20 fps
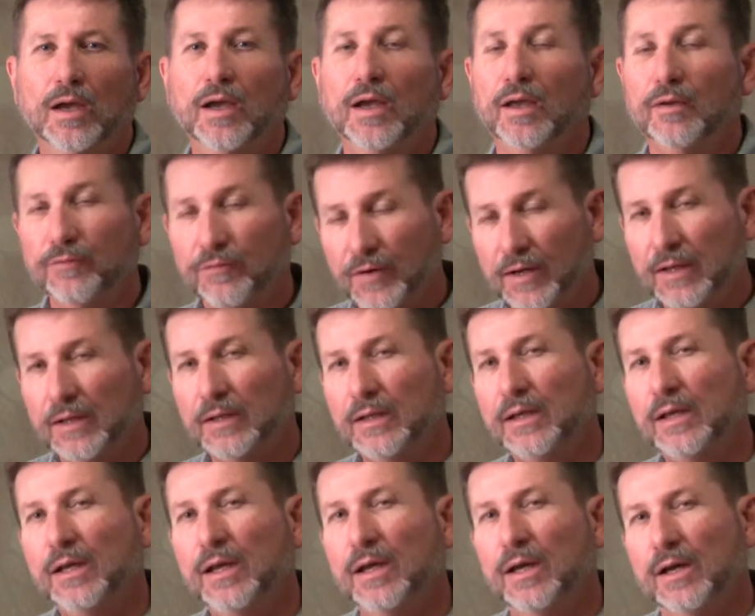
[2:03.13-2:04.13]
And
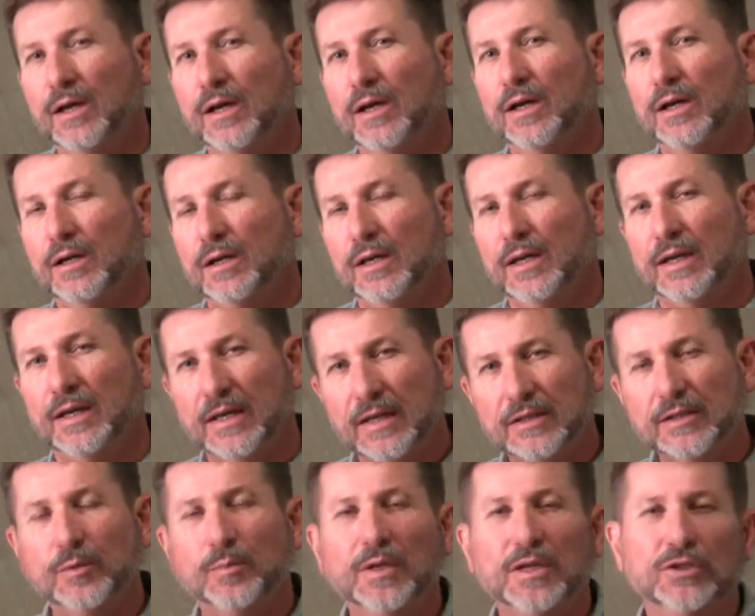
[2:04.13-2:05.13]
finally, it
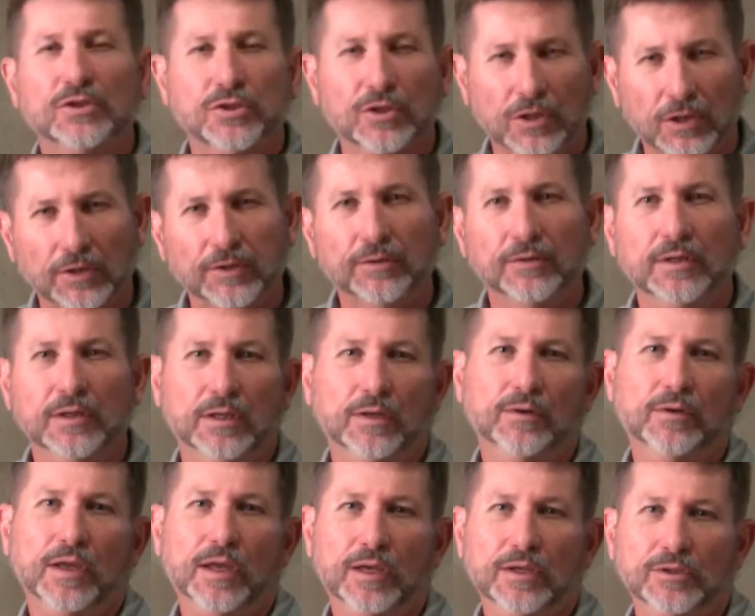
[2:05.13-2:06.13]
needs to be a secluded
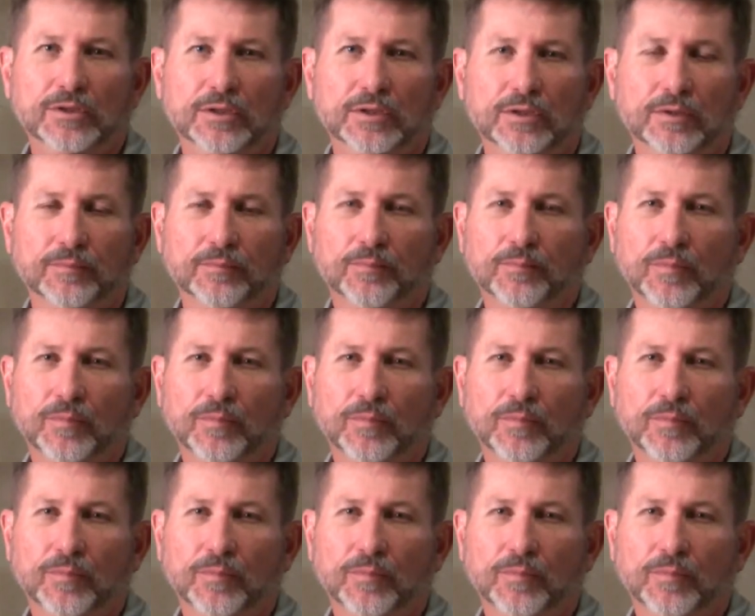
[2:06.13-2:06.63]
location.